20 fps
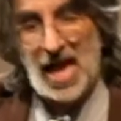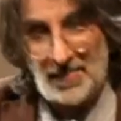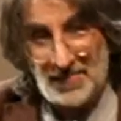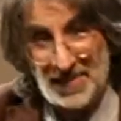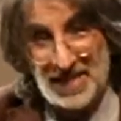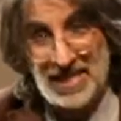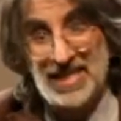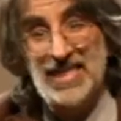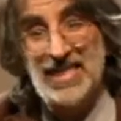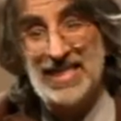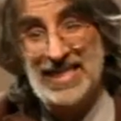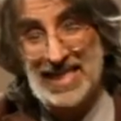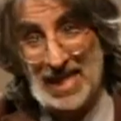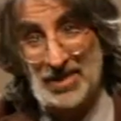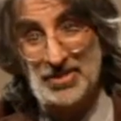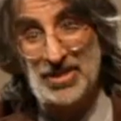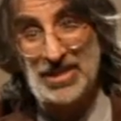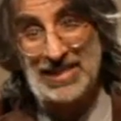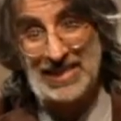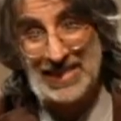I'm beginning
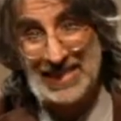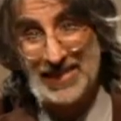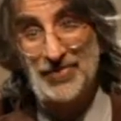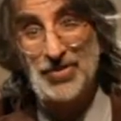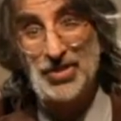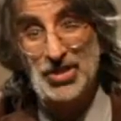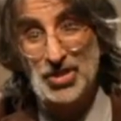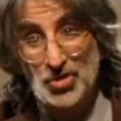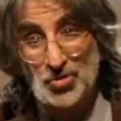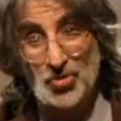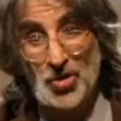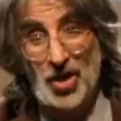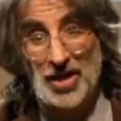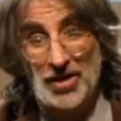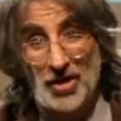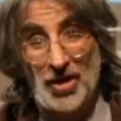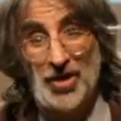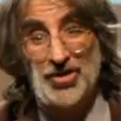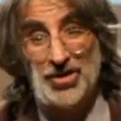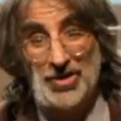now to give you the
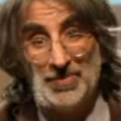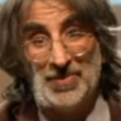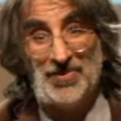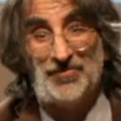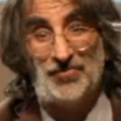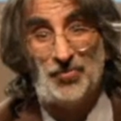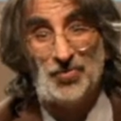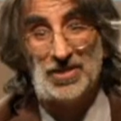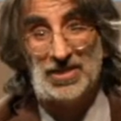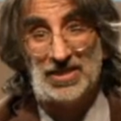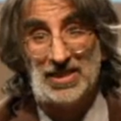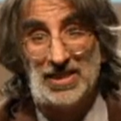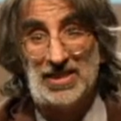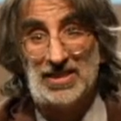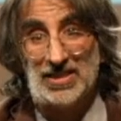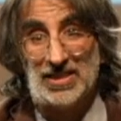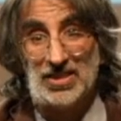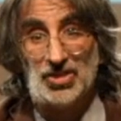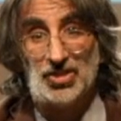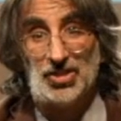strong argument for
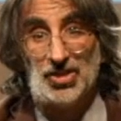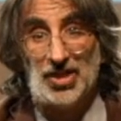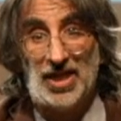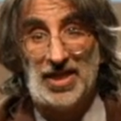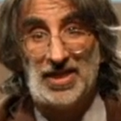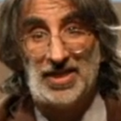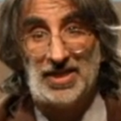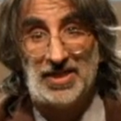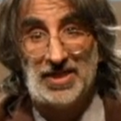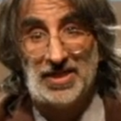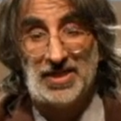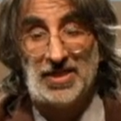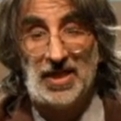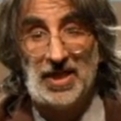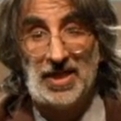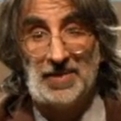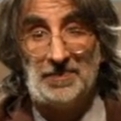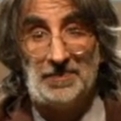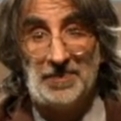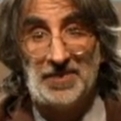Citizens United
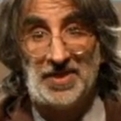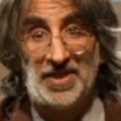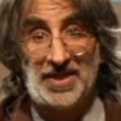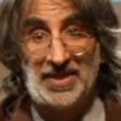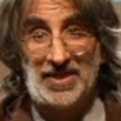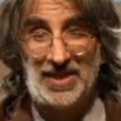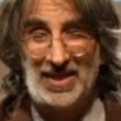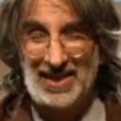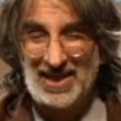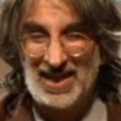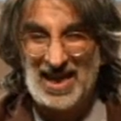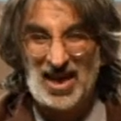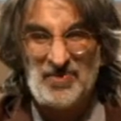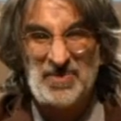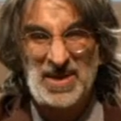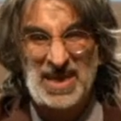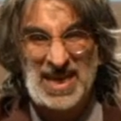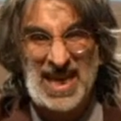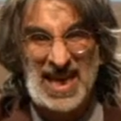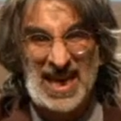um, that the, the,
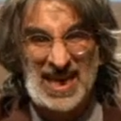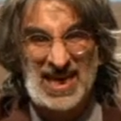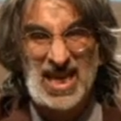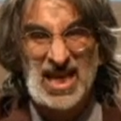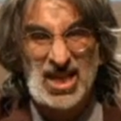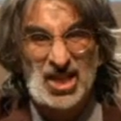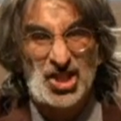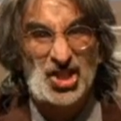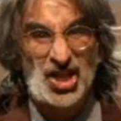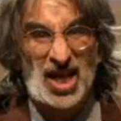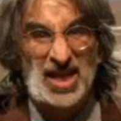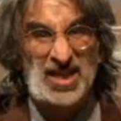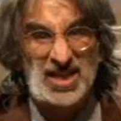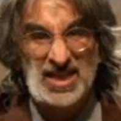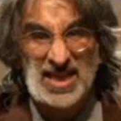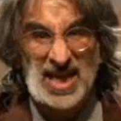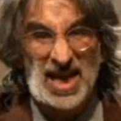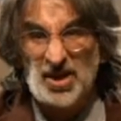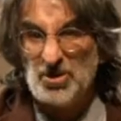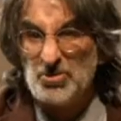government can't
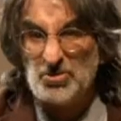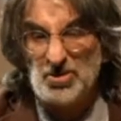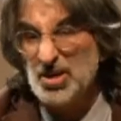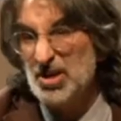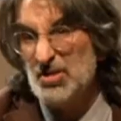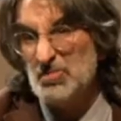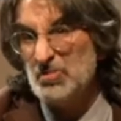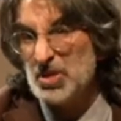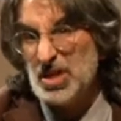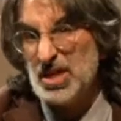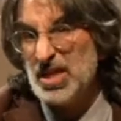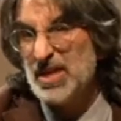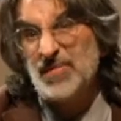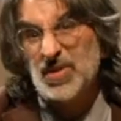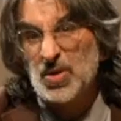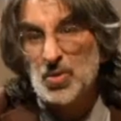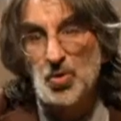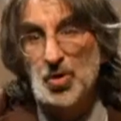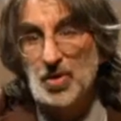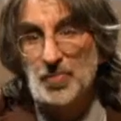shut down
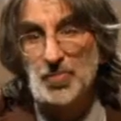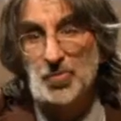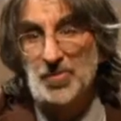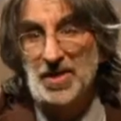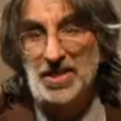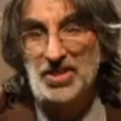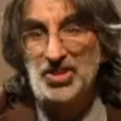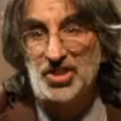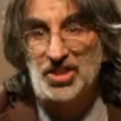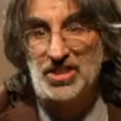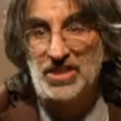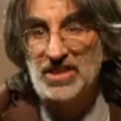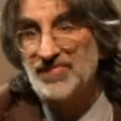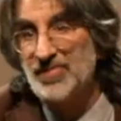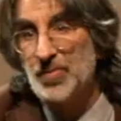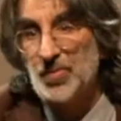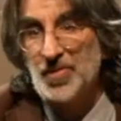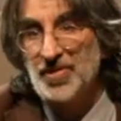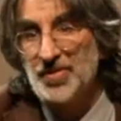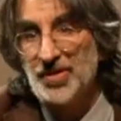even corporations,
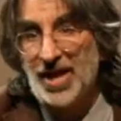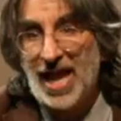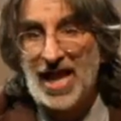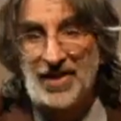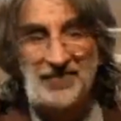even when they're